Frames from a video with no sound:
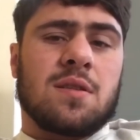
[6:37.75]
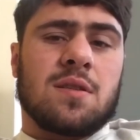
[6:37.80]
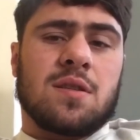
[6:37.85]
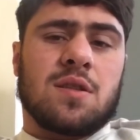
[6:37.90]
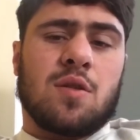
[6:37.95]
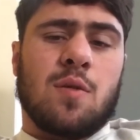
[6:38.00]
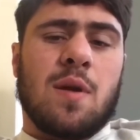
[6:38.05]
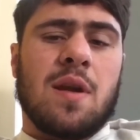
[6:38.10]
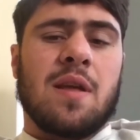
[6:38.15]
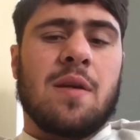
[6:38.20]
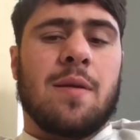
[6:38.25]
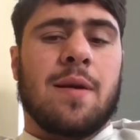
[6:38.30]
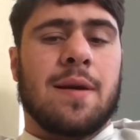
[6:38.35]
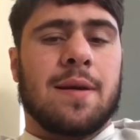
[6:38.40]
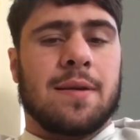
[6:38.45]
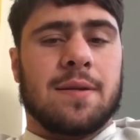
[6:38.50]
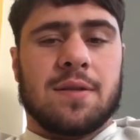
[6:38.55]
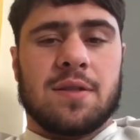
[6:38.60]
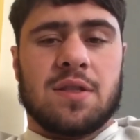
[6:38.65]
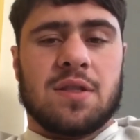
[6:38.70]
So
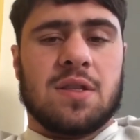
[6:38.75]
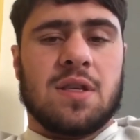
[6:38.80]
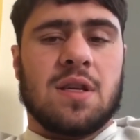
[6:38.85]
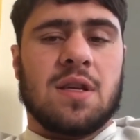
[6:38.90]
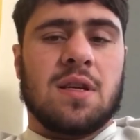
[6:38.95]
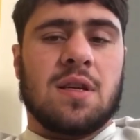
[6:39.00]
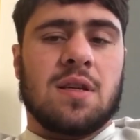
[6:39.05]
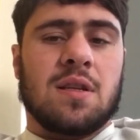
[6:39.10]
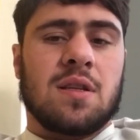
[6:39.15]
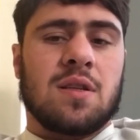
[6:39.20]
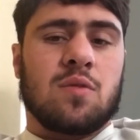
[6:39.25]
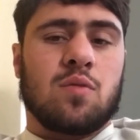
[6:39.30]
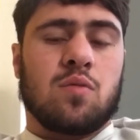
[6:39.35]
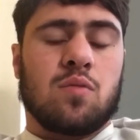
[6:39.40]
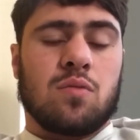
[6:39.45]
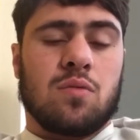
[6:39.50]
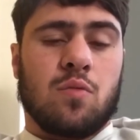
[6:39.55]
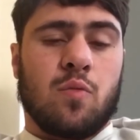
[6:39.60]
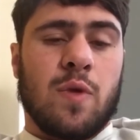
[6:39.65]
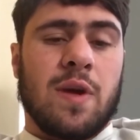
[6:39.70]
anyway, this
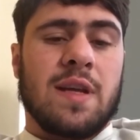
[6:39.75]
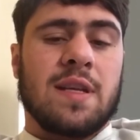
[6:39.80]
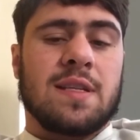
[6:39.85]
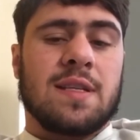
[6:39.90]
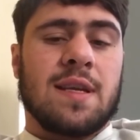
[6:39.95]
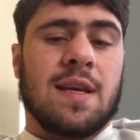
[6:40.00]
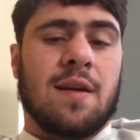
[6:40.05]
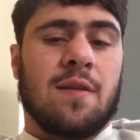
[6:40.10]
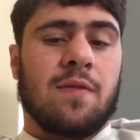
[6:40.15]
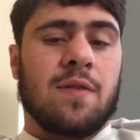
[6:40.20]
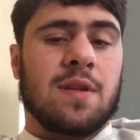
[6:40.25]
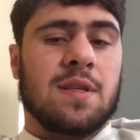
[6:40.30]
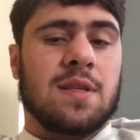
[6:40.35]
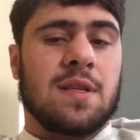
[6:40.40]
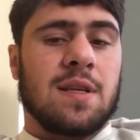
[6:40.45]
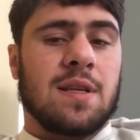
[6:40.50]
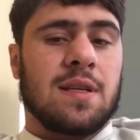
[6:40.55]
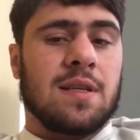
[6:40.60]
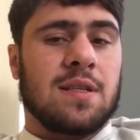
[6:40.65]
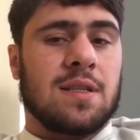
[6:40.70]
Wheatie,
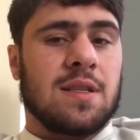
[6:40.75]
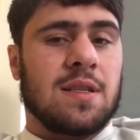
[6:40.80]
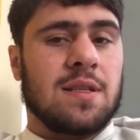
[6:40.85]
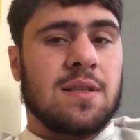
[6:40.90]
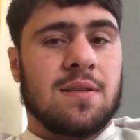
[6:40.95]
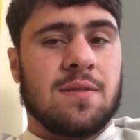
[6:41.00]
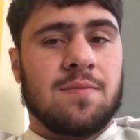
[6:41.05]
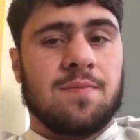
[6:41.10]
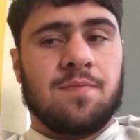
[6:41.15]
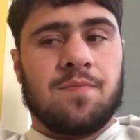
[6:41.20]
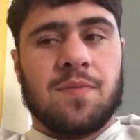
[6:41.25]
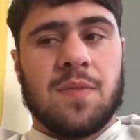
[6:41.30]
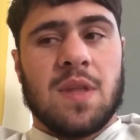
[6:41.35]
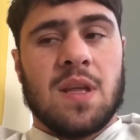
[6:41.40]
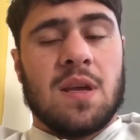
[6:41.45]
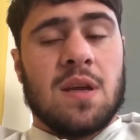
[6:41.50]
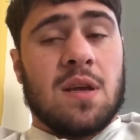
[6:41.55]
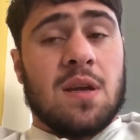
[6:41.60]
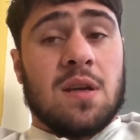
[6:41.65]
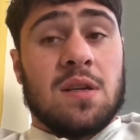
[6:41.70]
obviously, she's
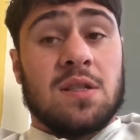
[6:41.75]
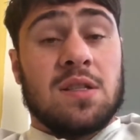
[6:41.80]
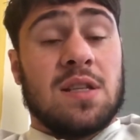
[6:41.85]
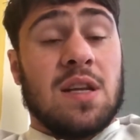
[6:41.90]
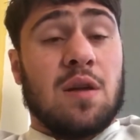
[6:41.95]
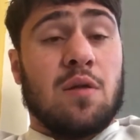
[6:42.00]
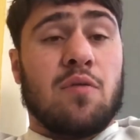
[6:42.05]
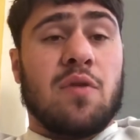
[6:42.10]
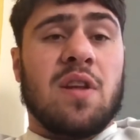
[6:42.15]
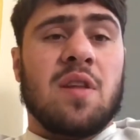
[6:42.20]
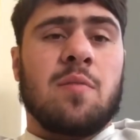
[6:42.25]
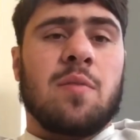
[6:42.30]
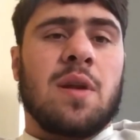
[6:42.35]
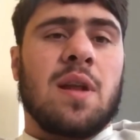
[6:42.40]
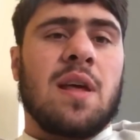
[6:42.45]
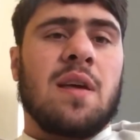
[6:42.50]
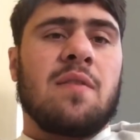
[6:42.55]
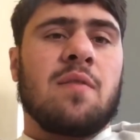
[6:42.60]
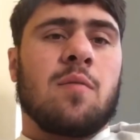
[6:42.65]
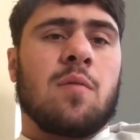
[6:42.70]
really
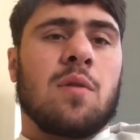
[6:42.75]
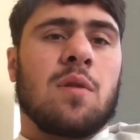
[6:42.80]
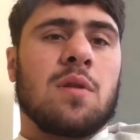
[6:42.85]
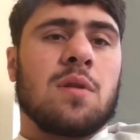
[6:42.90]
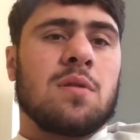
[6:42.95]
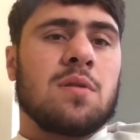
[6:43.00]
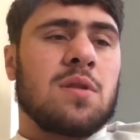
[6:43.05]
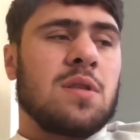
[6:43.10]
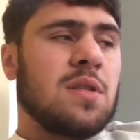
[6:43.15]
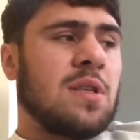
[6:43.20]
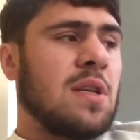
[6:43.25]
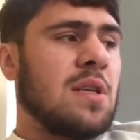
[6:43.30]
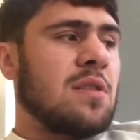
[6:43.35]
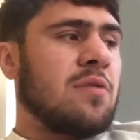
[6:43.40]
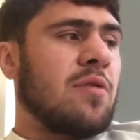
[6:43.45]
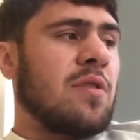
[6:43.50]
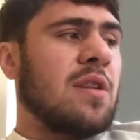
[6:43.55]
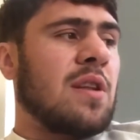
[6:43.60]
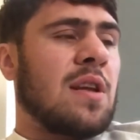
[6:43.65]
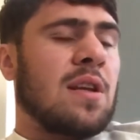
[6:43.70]
believable and she seems a
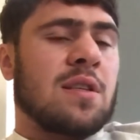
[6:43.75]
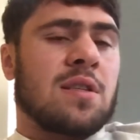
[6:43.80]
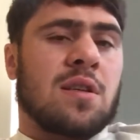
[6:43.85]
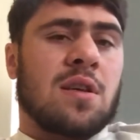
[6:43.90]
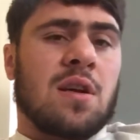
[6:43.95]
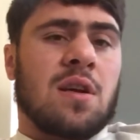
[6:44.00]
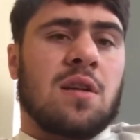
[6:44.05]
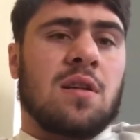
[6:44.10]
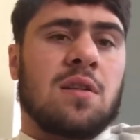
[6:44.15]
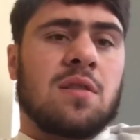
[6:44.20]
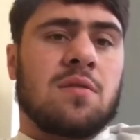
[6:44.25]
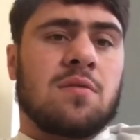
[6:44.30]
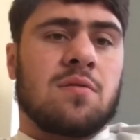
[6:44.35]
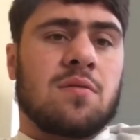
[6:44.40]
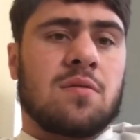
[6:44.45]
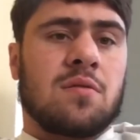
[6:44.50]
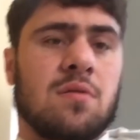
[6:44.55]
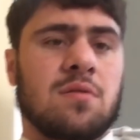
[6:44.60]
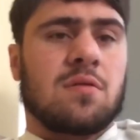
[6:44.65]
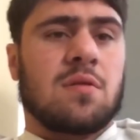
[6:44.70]
really nice girl
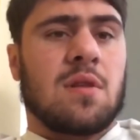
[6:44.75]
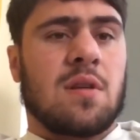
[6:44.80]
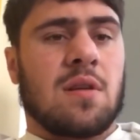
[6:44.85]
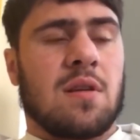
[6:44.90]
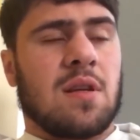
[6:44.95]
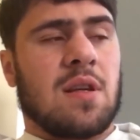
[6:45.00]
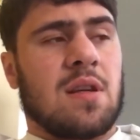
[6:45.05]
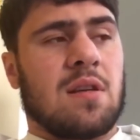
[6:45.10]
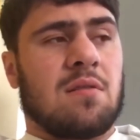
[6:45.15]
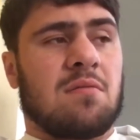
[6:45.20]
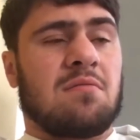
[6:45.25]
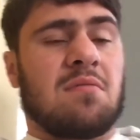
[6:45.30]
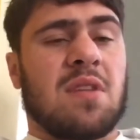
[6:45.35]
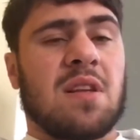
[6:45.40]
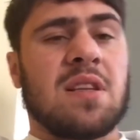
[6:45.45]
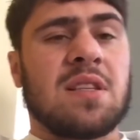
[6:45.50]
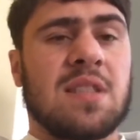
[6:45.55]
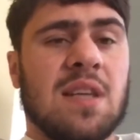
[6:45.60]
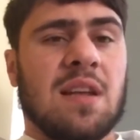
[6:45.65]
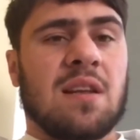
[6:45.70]
and
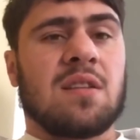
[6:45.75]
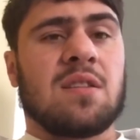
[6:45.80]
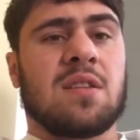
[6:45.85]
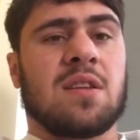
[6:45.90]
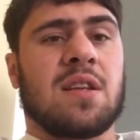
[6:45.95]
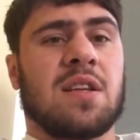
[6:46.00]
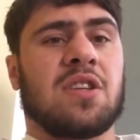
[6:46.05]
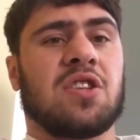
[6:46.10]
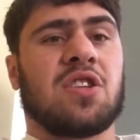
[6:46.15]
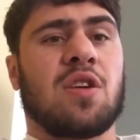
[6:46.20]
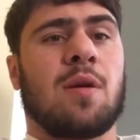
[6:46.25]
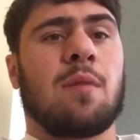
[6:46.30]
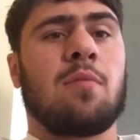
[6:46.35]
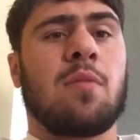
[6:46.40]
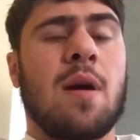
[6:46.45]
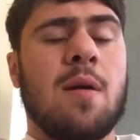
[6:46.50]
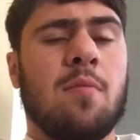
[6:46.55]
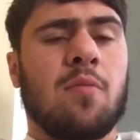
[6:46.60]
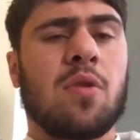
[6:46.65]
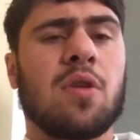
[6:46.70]
intelligent-ish. So
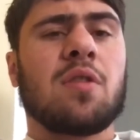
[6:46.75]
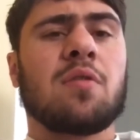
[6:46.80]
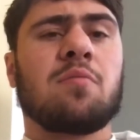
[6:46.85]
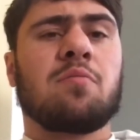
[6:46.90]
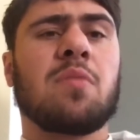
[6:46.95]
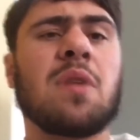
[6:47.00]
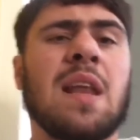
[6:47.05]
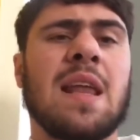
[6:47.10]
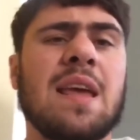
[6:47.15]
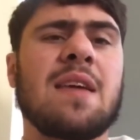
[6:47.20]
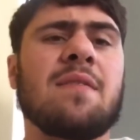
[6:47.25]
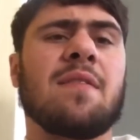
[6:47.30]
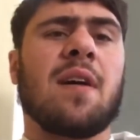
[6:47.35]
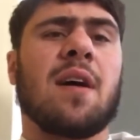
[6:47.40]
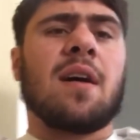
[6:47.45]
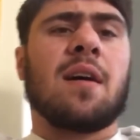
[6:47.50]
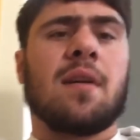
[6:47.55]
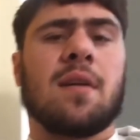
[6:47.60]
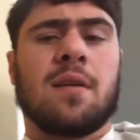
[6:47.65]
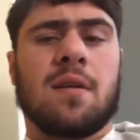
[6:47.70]
I'm gonna believe
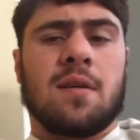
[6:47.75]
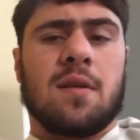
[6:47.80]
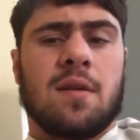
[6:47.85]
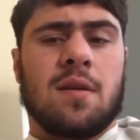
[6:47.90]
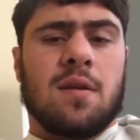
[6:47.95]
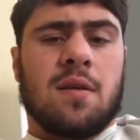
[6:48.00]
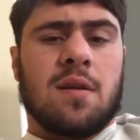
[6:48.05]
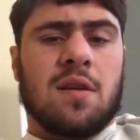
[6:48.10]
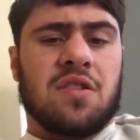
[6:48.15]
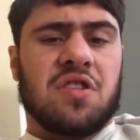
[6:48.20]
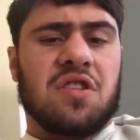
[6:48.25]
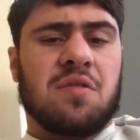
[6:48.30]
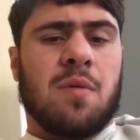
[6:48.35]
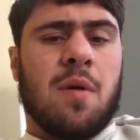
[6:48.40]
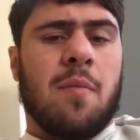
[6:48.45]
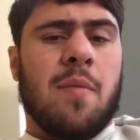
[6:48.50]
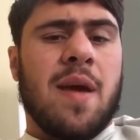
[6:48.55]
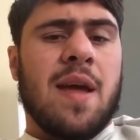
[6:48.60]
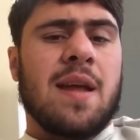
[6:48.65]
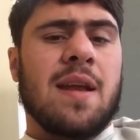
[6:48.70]
her. She's my
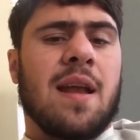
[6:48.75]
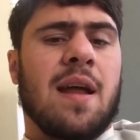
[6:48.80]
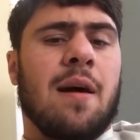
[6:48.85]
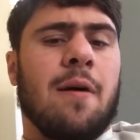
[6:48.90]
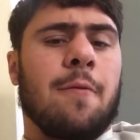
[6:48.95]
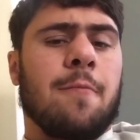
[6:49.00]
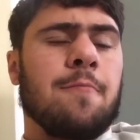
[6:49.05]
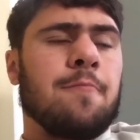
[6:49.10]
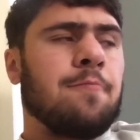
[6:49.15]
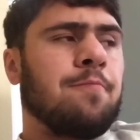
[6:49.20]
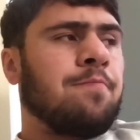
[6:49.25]
mate now.